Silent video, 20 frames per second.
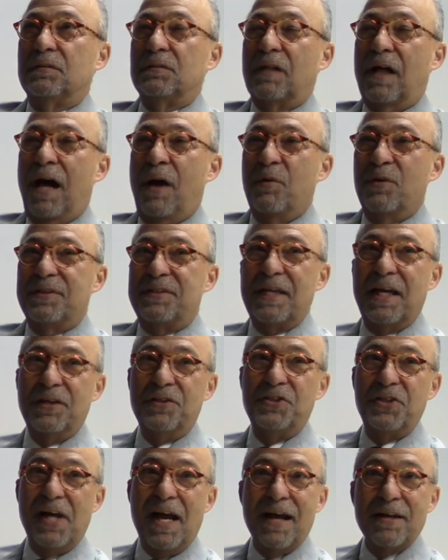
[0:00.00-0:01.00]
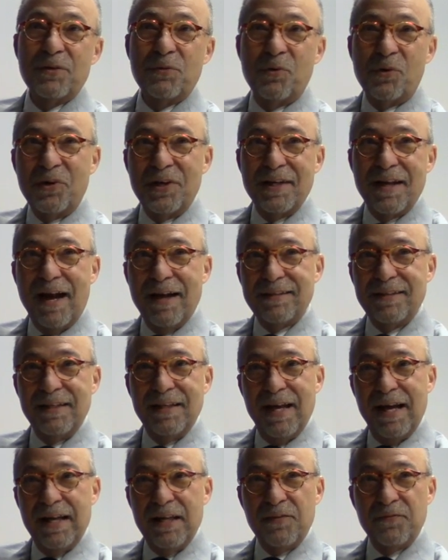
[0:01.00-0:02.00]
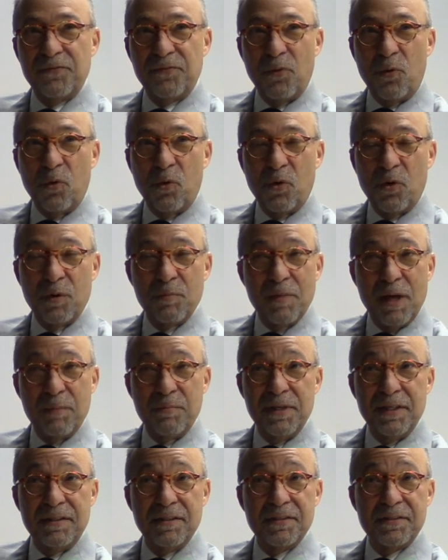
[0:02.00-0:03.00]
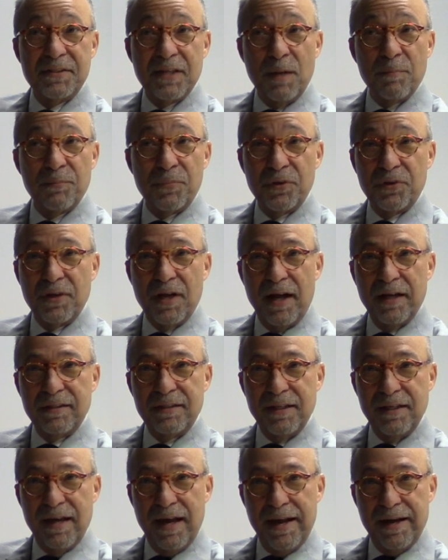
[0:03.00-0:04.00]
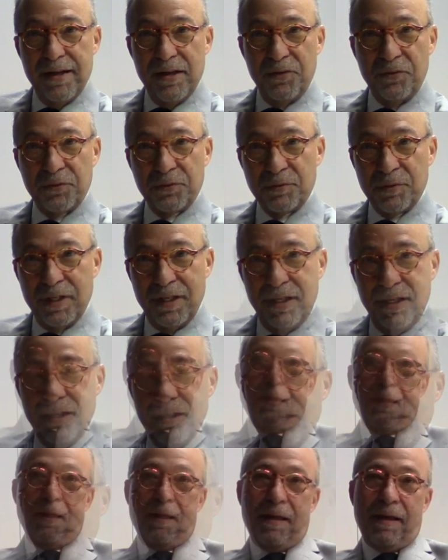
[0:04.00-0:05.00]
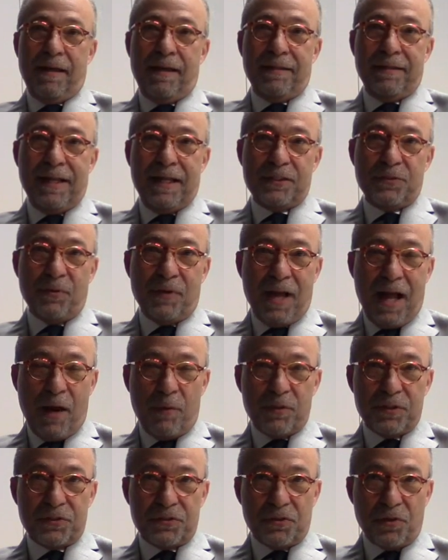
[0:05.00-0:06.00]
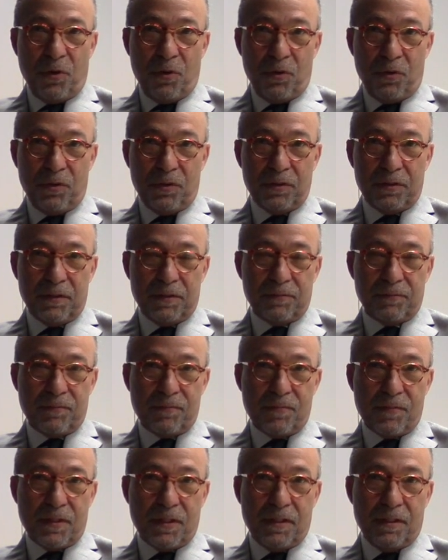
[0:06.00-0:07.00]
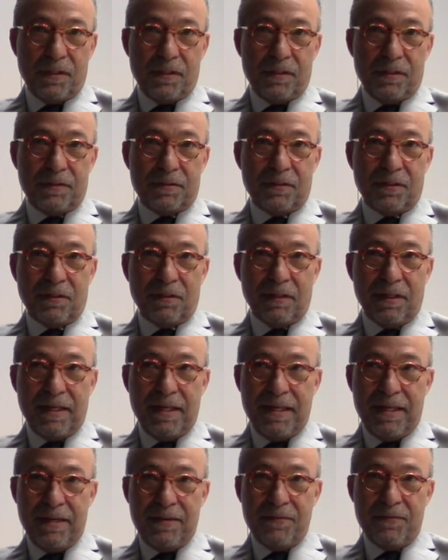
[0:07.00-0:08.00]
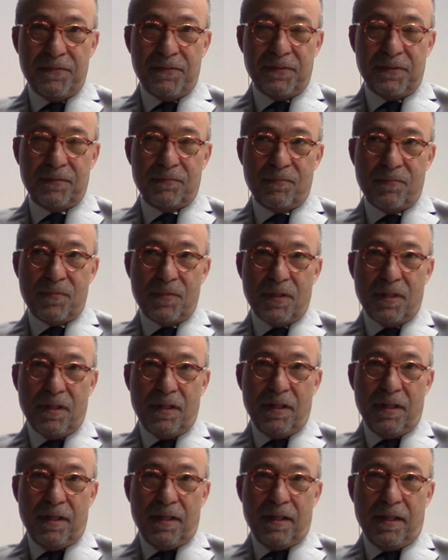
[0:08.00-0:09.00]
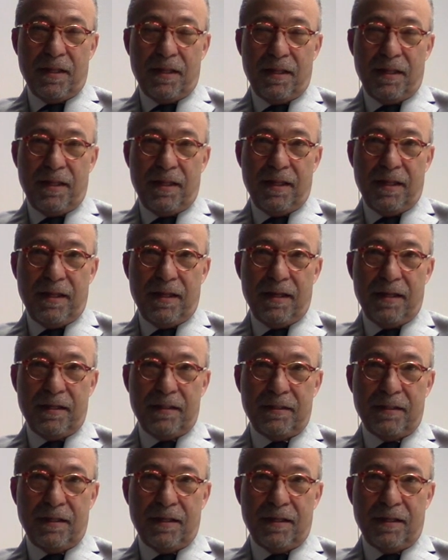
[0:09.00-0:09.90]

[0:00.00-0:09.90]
I would say, January 1984, maybe December 1983, and that's when I was told to leave, and